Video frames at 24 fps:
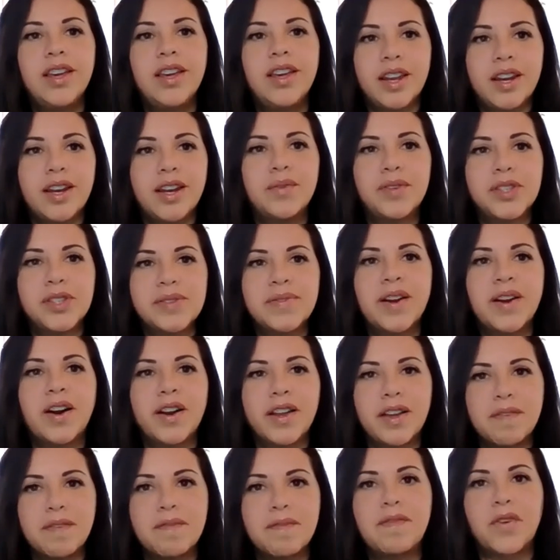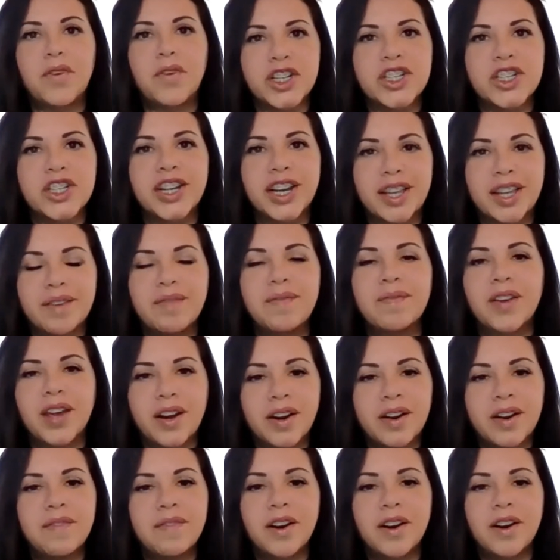And it was very unfortunate, very
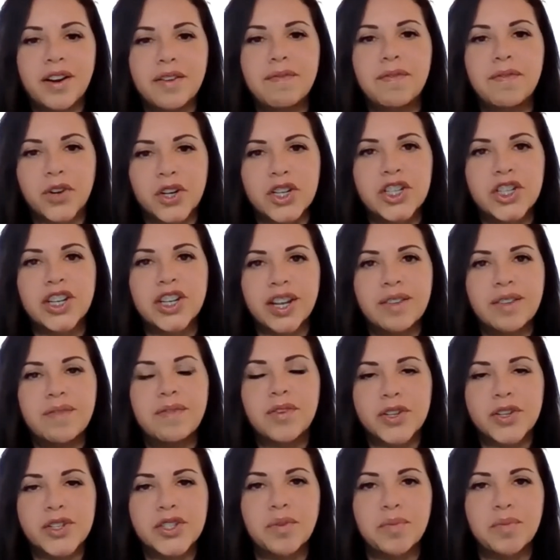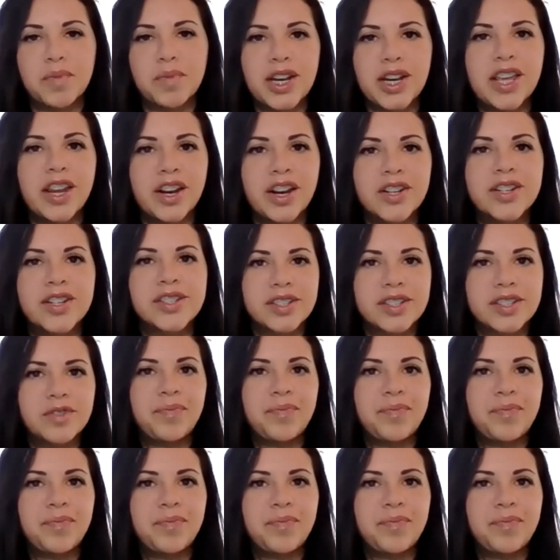very unfortunate for so many years.